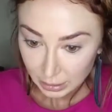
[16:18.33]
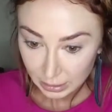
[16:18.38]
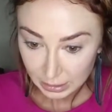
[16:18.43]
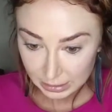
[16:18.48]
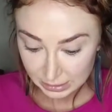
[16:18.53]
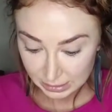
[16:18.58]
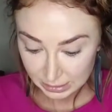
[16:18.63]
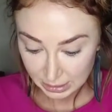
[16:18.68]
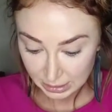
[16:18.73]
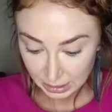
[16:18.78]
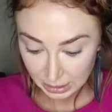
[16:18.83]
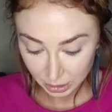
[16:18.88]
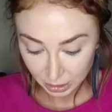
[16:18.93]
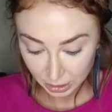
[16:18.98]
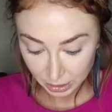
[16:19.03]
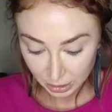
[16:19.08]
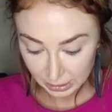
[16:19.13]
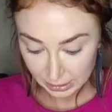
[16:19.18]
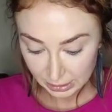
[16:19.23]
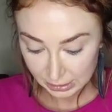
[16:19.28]
concealer
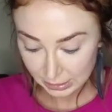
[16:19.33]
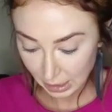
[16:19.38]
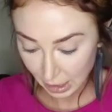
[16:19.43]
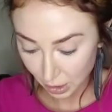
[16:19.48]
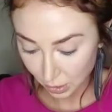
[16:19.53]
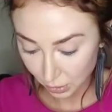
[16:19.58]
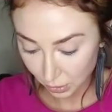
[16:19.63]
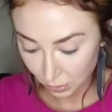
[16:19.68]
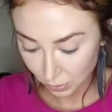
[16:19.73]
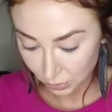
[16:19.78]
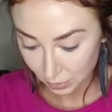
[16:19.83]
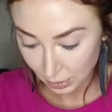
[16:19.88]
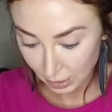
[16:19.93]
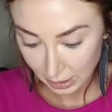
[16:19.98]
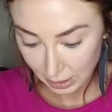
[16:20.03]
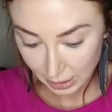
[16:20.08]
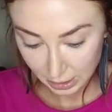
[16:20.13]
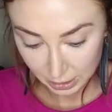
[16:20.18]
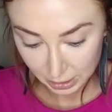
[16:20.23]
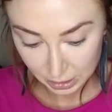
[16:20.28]
is on. And
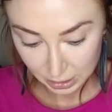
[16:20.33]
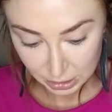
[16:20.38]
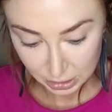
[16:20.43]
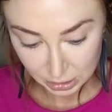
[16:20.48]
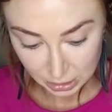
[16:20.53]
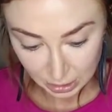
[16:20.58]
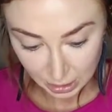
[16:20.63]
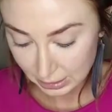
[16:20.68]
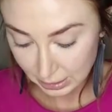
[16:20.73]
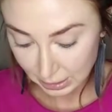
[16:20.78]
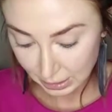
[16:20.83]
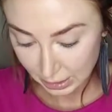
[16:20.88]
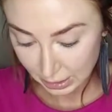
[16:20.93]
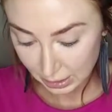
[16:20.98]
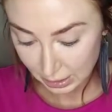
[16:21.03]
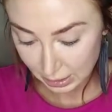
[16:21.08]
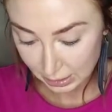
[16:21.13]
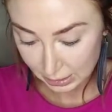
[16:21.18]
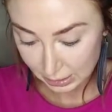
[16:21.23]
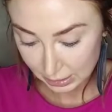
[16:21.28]
actually, I'm going to take
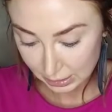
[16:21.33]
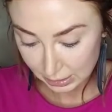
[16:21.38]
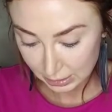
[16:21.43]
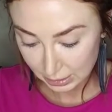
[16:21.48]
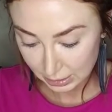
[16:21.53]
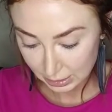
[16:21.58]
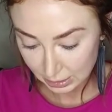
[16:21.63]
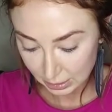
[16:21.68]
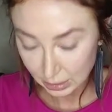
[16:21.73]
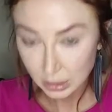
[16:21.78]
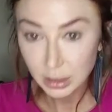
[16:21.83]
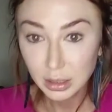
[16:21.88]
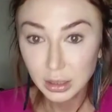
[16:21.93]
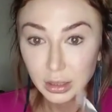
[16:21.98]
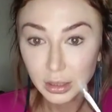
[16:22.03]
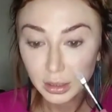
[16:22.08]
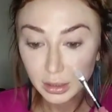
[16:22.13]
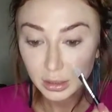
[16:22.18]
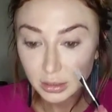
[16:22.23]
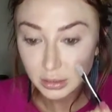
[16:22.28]
this
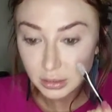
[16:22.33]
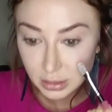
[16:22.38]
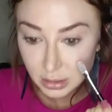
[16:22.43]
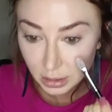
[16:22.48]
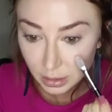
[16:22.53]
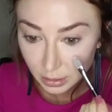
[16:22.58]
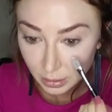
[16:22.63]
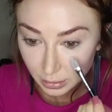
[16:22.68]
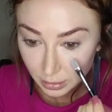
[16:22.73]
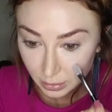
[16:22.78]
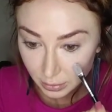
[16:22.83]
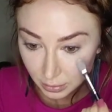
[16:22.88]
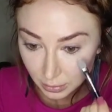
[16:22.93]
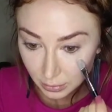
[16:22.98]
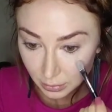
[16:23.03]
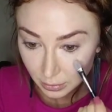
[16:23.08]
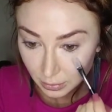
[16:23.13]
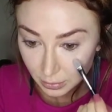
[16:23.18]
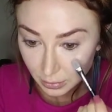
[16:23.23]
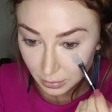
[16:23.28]
and I'm
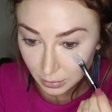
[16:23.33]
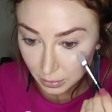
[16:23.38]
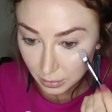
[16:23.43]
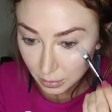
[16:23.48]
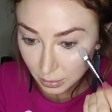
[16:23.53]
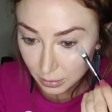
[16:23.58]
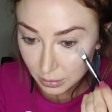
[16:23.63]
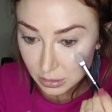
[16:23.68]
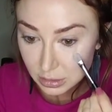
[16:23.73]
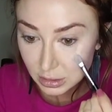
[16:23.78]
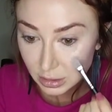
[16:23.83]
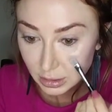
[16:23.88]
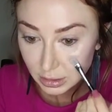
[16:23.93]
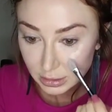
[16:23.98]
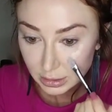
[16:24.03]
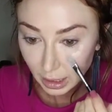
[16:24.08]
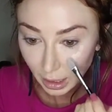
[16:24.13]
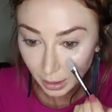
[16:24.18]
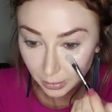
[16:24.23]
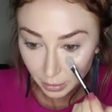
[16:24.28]
just going
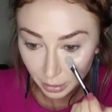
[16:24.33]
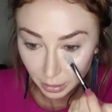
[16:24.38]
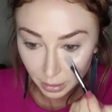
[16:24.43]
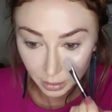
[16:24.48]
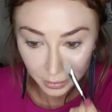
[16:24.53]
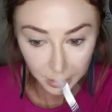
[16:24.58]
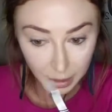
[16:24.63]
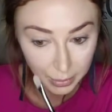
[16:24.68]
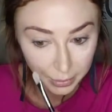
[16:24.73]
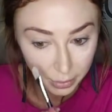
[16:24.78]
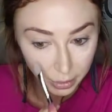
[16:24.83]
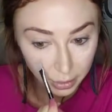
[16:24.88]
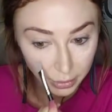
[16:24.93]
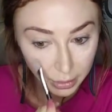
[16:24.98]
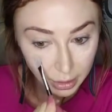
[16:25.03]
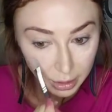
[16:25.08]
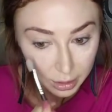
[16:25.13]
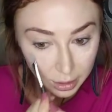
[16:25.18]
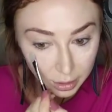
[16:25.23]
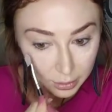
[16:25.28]
to dab a little bit more
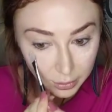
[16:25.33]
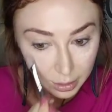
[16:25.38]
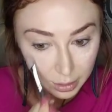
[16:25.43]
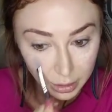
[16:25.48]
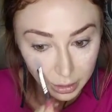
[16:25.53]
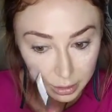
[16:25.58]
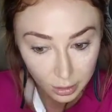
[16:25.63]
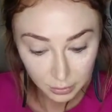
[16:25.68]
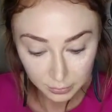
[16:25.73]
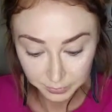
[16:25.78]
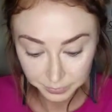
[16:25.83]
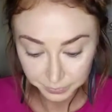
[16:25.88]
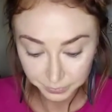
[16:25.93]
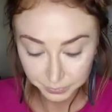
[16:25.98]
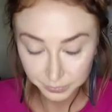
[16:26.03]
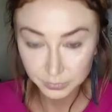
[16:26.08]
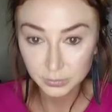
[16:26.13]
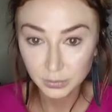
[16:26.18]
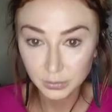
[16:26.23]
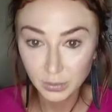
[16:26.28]
rocker.
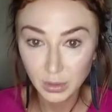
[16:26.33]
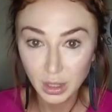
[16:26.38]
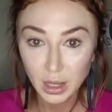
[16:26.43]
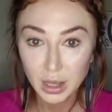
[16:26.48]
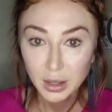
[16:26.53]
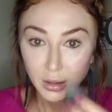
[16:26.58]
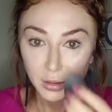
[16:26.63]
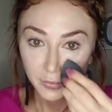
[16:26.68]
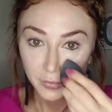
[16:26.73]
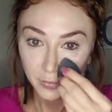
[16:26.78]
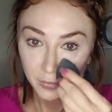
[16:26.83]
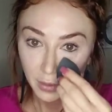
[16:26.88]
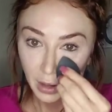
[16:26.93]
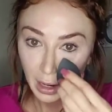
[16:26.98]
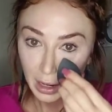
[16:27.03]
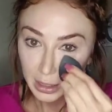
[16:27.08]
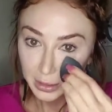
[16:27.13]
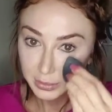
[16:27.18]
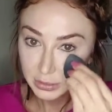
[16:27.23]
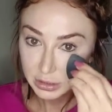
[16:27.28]

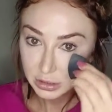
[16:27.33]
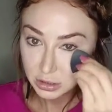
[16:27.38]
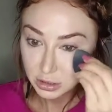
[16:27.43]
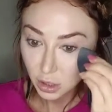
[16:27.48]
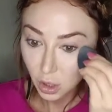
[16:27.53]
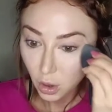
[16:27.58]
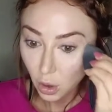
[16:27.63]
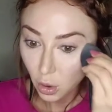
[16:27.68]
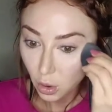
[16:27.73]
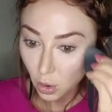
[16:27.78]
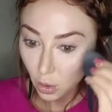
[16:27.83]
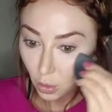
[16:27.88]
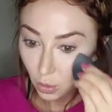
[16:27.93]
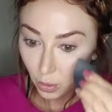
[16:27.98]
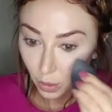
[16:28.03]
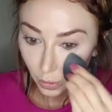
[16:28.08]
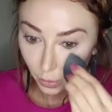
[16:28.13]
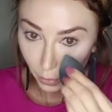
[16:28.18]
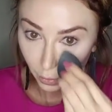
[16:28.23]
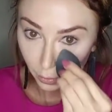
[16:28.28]
I am
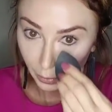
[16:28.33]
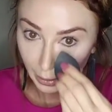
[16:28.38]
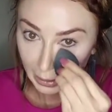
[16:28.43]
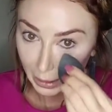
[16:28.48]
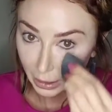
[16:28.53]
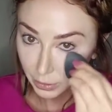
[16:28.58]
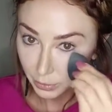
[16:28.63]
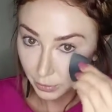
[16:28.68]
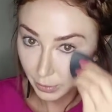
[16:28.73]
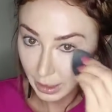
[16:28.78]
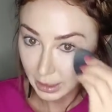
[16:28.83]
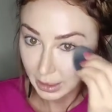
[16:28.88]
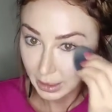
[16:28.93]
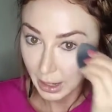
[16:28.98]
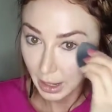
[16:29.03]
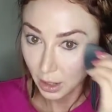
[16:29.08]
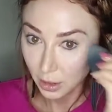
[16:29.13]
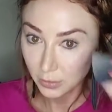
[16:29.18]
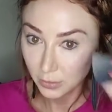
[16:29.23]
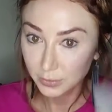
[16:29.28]
so red right
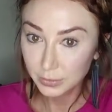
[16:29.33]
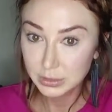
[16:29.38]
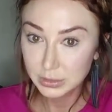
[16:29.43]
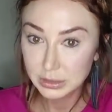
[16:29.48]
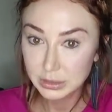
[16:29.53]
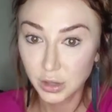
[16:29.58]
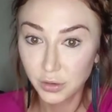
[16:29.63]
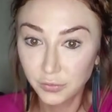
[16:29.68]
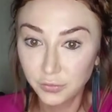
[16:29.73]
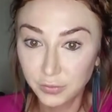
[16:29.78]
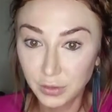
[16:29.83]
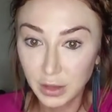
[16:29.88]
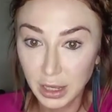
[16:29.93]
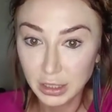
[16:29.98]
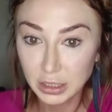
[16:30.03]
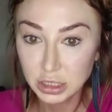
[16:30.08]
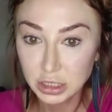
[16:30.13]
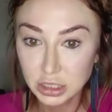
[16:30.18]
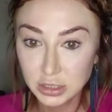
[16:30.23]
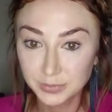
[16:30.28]
now. So
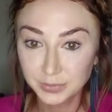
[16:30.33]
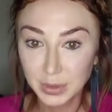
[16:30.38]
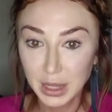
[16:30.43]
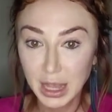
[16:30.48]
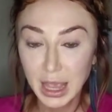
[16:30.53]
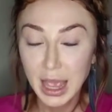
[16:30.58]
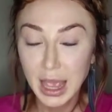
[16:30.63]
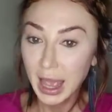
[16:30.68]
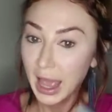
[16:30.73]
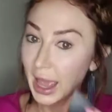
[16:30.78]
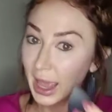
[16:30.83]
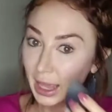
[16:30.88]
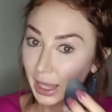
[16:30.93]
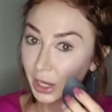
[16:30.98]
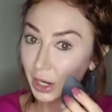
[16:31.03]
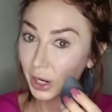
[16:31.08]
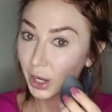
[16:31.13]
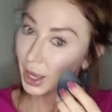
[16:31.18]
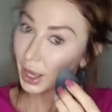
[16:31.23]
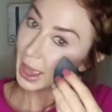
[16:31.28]
flush. Hey,
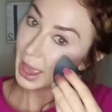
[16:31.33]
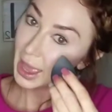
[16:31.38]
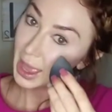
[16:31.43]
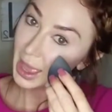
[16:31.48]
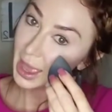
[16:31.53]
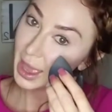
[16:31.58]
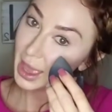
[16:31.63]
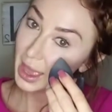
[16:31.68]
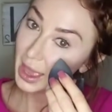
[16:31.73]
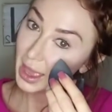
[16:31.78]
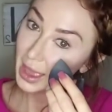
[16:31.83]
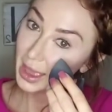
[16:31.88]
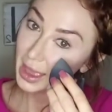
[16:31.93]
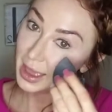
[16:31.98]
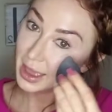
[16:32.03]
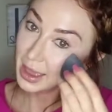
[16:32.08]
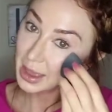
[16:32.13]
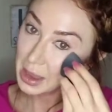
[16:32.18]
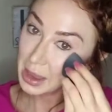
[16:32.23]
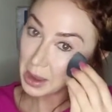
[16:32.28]
girl.
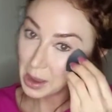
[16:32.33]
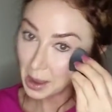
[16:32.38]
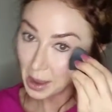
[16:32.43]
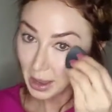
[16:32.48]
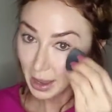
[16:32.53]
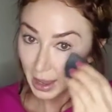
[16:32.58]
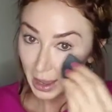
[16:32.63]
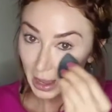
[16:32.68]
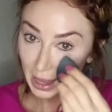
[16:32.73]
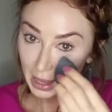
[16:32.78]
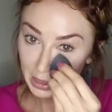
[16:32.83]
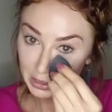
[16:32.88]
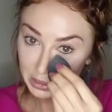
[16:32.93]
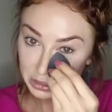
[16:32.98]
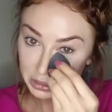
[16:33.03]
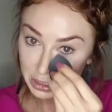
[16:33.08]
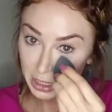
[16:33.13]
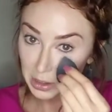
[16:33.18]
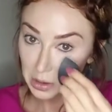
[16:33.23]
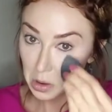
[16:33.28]
Hey. Hey,
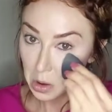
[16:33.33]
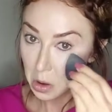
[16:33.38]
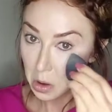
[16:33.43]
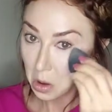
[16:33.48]
Alicia.